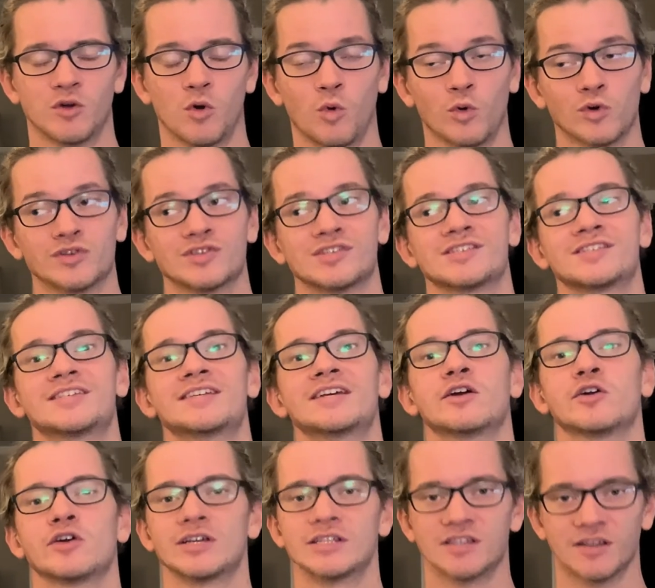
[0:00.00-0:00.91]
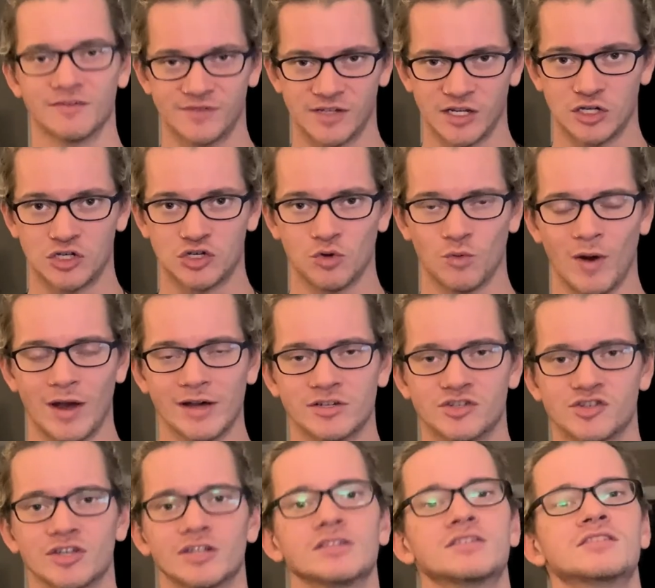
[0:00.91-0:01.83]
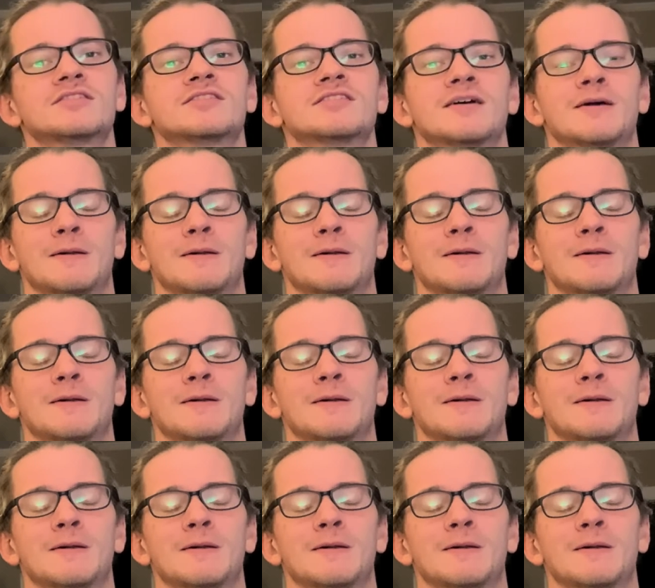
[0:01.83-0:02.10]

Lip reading: or series of situations